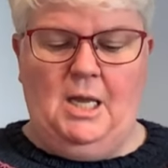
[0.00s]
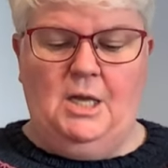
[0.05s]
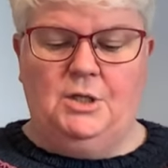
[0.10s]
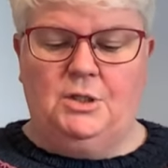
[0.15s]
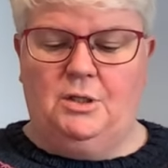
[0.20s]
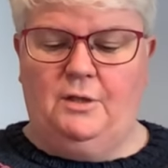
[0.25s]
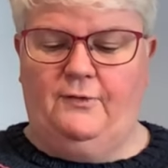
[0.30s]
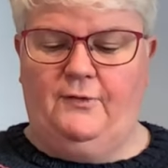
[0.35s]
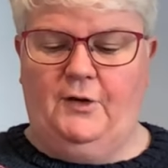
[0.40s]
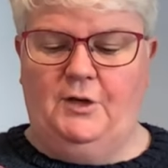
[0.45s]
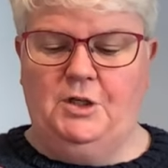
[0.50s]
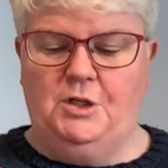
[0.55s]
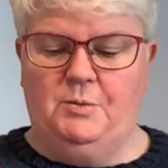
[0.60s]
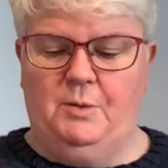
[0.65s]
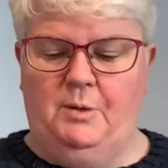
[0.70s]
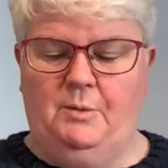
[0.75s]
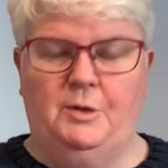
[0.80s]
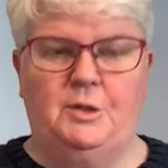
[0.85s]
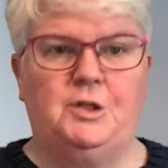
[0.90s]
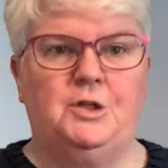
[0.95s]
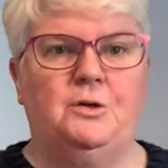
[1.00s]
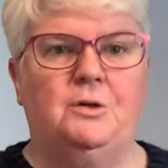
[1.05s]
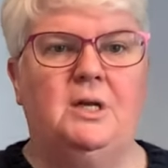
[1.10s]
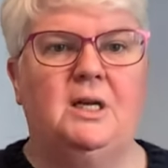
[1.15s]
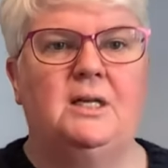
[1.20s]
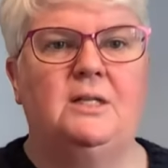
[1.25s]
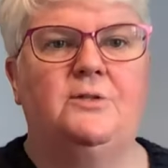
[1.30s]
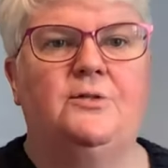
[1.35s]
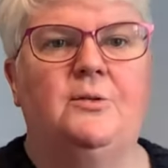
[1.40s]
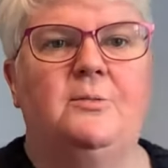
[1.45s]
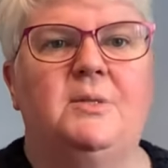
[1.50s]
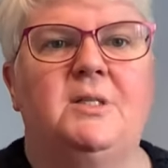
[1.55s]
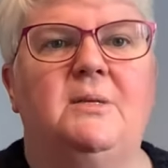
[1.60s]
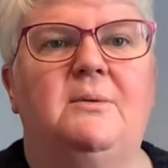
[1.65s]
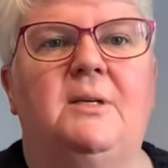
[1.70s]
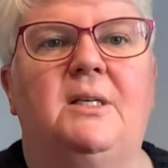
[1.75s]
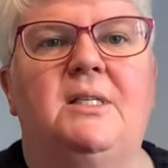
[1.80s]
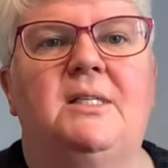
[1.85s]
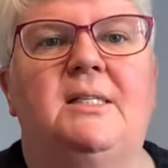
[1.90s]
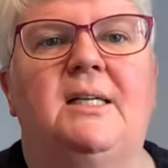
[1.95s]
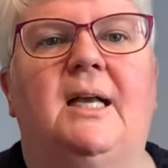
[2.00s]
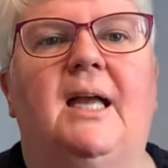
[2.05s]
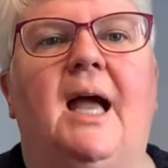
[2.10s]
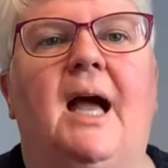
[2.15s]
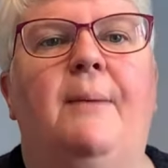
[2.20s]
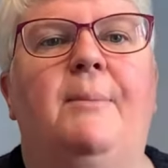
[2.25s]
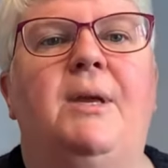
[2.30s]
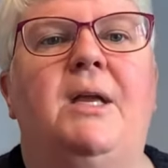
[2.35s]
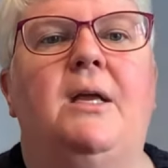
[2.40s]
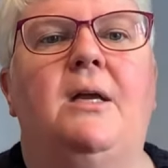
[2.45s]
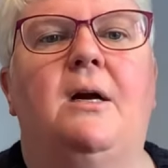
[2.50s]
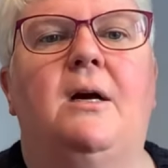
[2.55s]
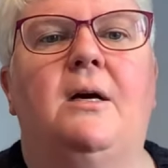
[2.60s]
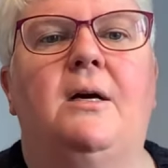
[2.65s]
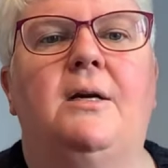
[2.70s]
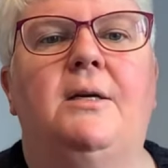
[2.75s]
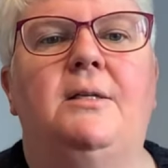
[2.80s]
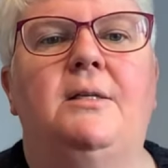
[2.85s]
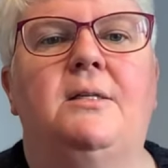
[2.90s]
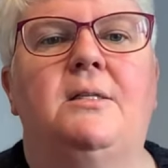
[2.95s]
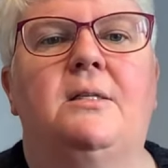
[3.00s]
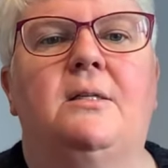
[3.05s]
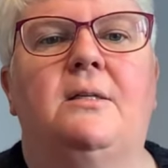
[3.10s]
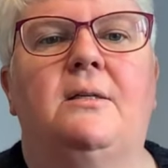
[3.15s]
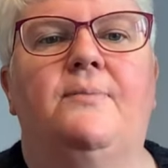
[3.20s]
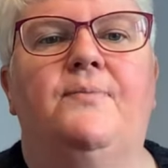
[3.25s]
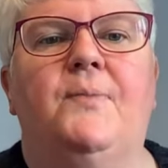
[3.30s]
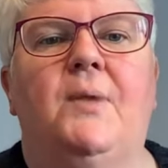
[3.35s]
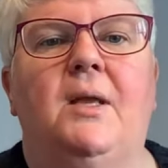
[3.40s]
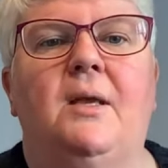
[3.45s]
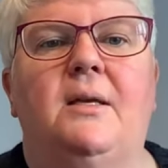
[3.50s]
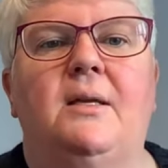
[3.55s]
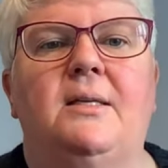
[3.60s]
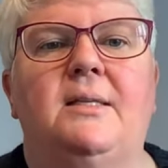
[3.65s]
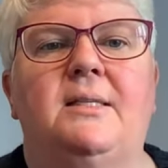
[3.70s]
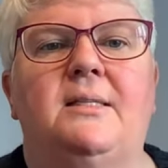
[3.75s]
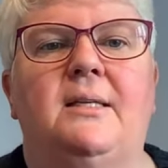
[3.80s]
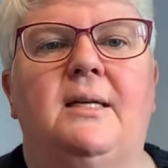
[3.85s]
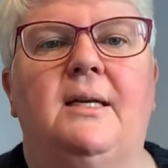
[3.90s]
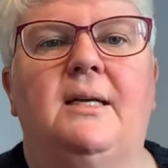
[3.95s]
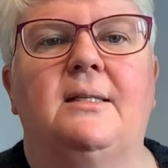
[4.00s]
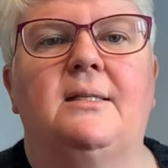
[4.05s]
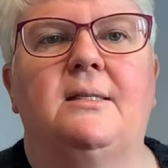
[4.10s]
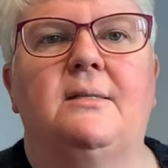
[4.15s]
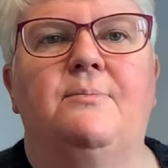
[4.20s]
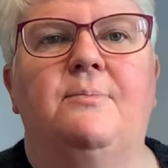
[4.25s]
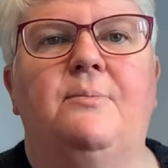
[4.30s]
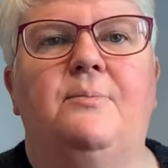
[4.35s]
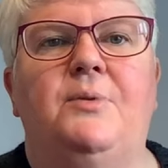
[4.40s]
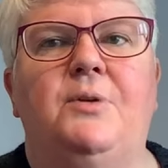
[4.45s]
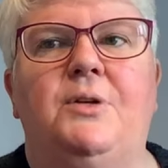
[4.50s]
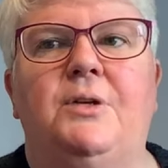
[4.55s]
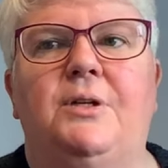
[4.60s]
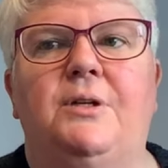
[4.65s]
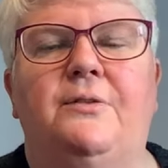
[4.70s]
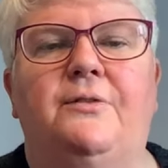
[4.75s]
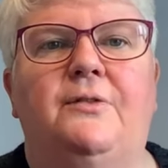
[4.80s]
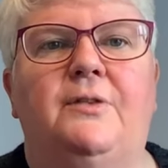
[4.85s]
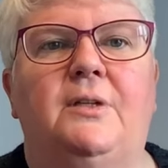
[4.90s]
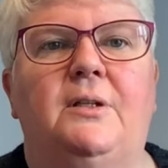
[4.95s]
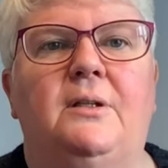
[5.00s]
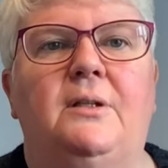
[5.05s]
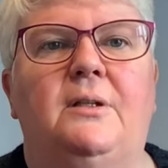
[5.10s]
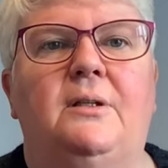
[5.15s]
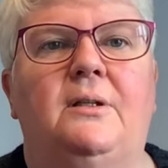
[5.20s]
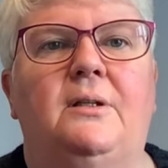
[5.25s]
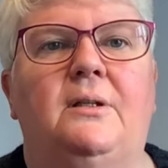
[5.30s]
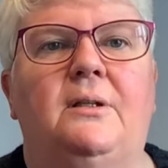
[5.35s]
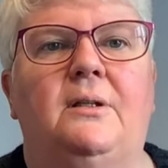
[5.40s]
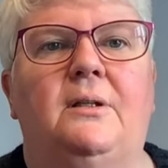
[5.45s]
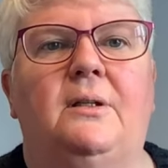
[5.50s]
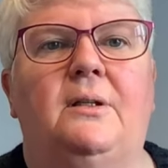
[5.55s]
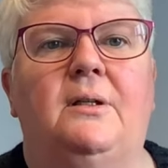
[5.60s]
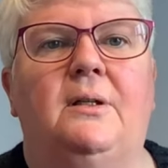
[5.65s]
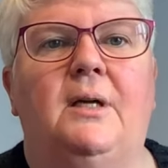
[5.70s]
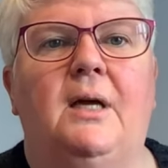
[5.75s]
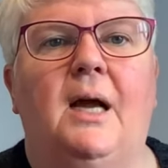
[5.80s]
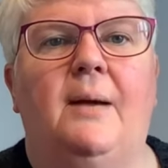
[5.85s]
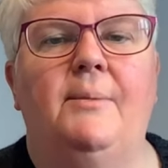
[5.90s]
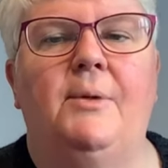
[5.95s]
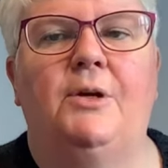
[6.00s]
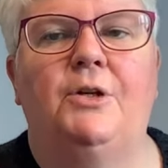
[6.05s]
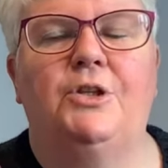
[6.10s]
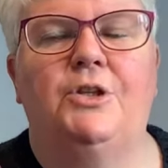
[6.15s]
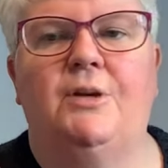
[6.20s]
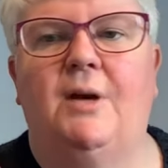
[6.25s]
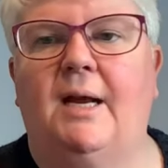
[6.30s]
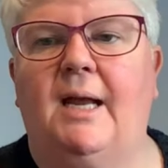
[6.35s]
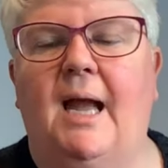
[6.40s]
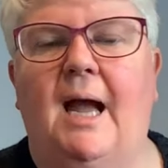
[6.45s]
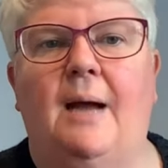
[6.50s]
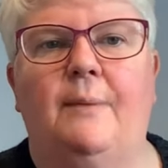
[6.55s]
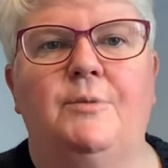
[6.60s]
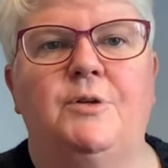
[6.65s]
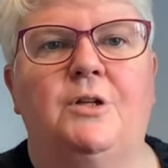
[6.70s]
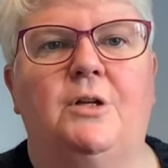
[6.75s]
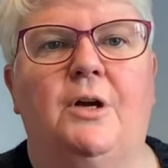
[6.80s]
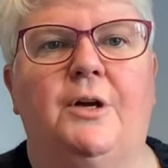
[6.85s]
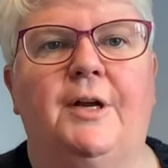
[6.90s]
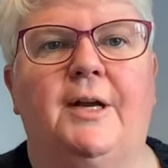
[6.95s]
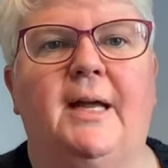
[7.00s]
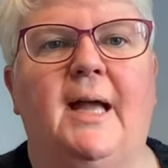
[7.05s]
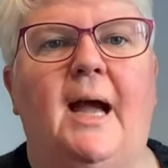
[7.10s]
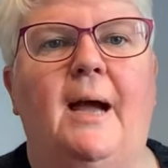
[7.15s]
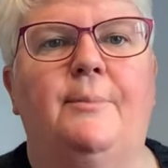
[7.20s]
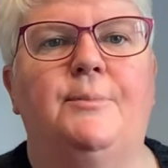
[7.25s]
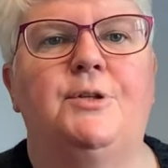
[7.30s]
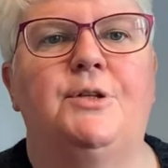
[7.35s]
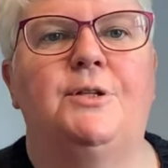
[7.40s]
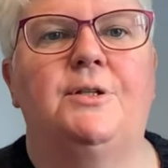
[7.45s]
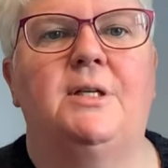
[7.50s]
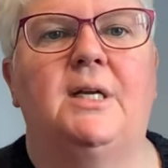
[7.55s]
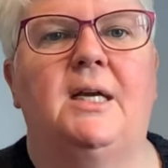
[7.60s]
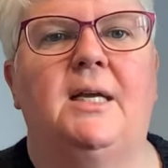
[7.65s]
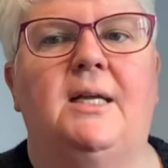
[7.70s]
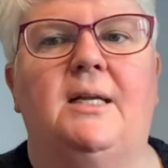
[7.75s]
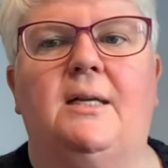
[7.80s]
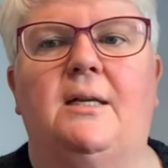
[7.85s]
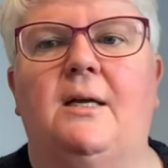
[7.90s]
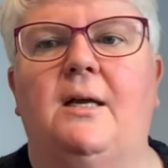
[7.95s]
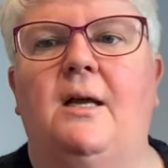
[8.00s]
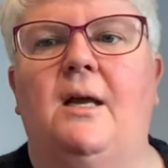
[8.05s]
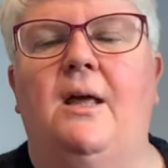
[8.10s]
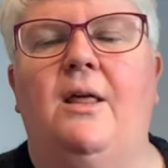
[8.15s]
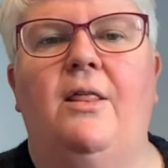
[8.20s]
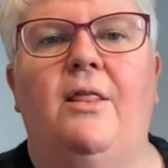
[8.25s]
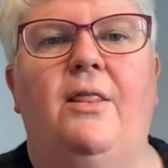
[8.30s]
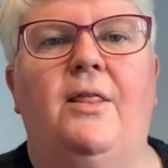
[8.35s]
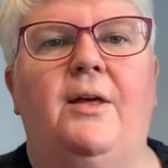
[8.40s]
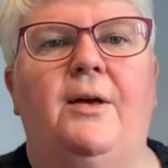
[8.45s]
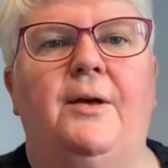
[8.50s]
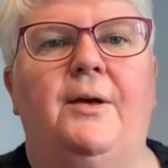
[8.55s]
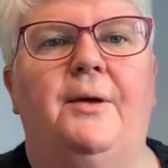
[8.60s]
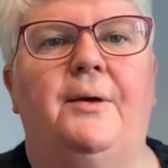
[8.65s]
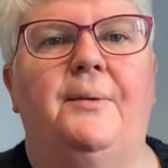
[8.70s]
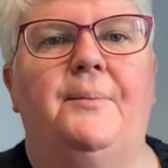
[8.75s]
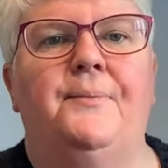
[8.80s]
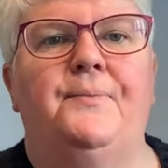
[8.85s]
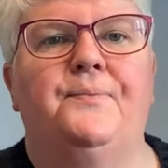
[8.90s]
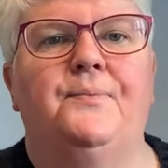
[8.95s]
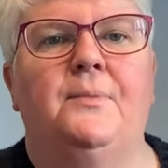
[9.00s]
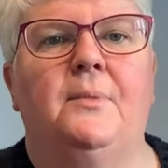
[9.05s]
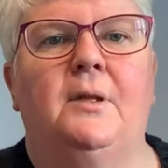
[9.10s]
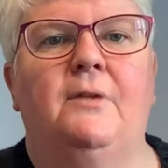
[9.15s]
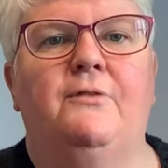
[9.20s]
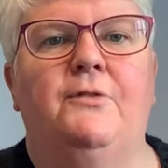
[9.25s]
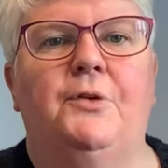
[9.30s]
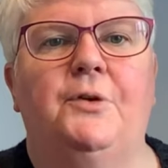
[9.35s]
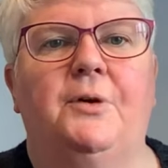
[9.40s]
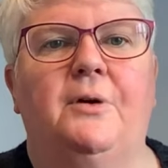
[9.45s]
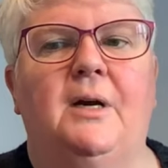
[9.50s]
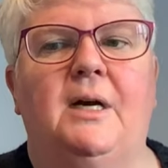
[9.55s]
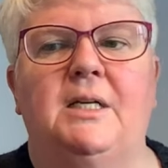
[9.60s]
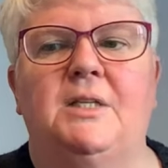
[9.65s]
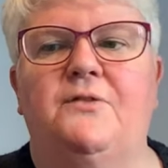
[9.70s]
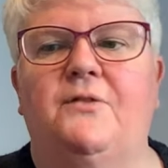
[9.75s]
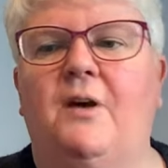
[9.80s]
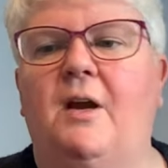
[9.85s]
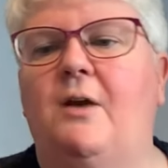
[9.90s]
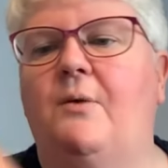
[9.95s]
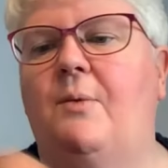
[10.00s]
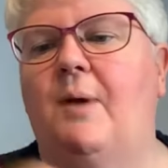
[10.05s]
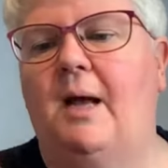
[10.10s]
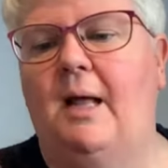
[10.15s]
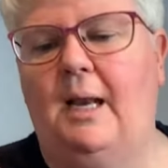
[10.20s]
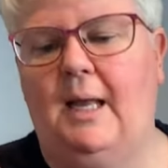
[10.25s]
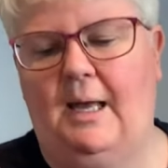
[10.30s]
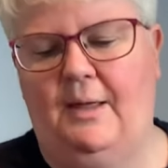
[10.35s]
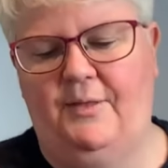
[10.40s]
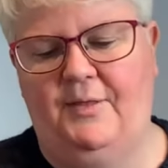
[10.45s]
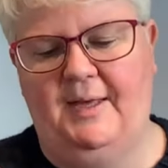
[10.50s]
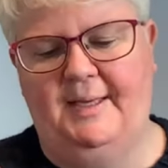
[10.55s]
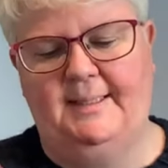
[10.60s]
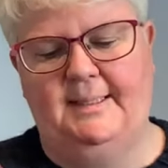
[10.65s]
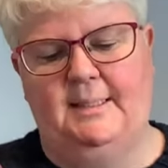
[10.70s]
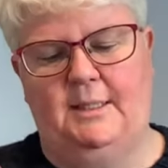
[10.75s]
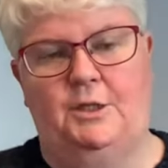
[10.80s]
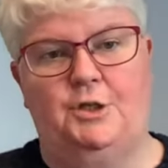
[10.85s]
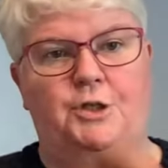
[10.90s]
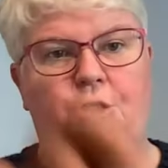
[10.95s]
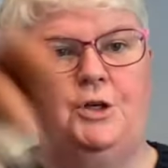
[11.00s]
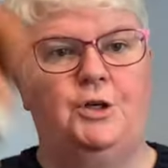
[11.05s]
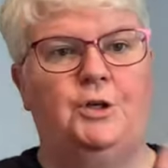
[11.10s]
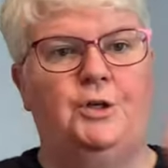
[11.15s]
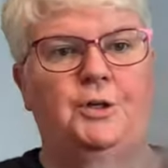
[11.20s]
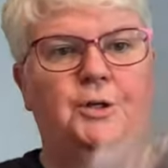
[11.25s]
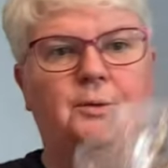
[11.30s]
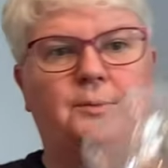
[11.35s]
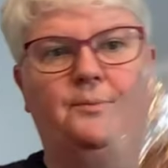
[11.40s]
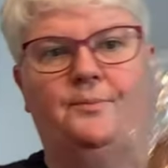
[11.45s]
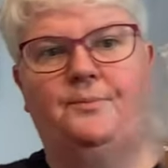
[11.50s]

So the first one I want to show you is from some Zakami Yarns. You see, it's beautiful. I'm not sure I got it captured in the photographs very well. And this, there's two,